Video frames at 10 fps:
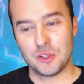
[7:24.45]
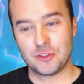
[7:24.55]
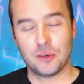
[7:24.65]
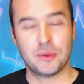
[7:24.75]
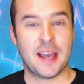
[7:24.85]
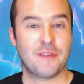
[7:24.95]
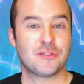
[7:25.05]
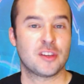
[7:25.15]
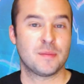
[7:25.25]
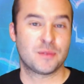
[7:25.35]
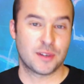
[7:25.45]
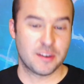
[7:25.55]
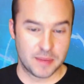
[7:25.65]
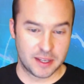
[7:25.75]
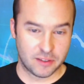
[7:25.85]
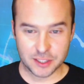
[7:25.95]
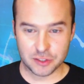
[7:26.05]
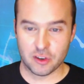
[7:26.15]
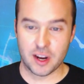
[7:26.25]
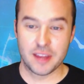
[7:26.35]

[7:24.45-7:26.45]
still want to have some sort of mid-range threat,